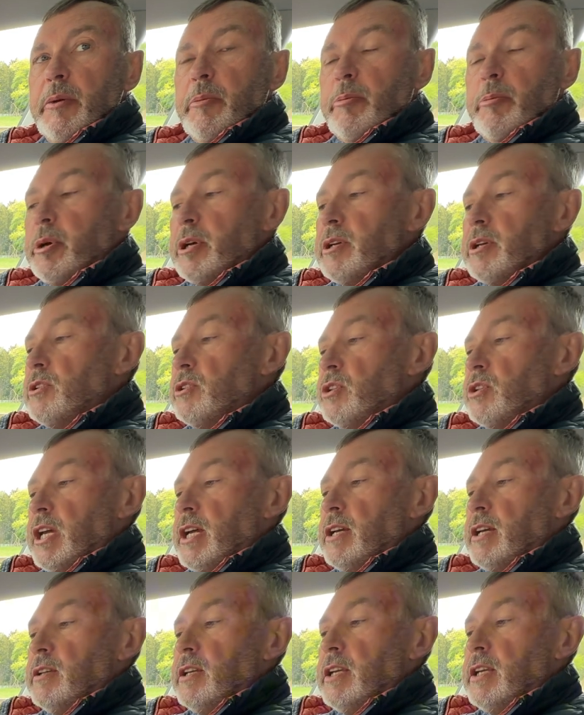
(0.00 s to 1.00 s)
But
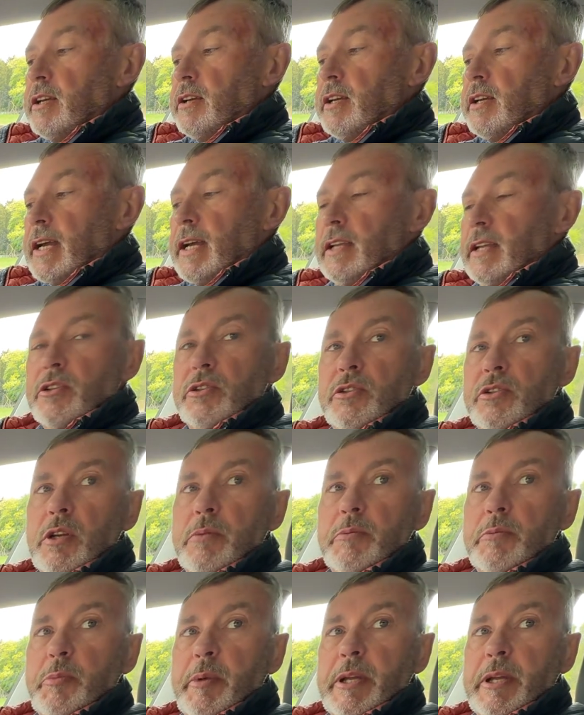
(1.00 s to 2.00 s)
I had to
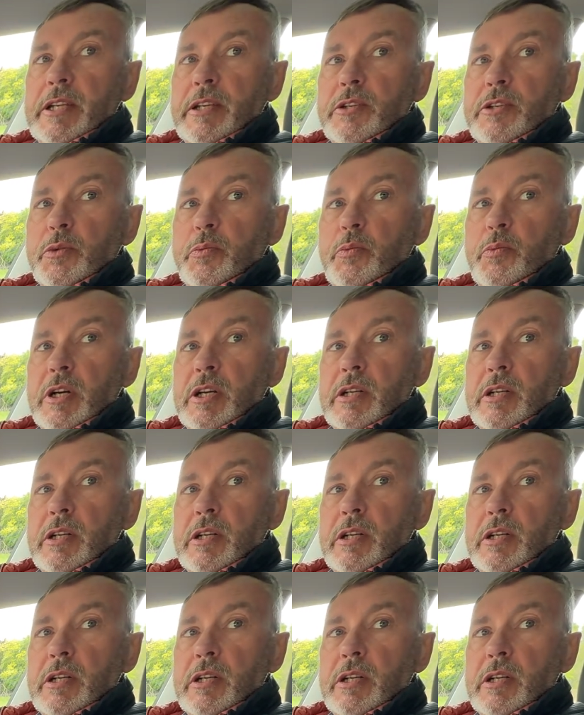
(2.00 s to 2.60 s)
stop spending somewhere.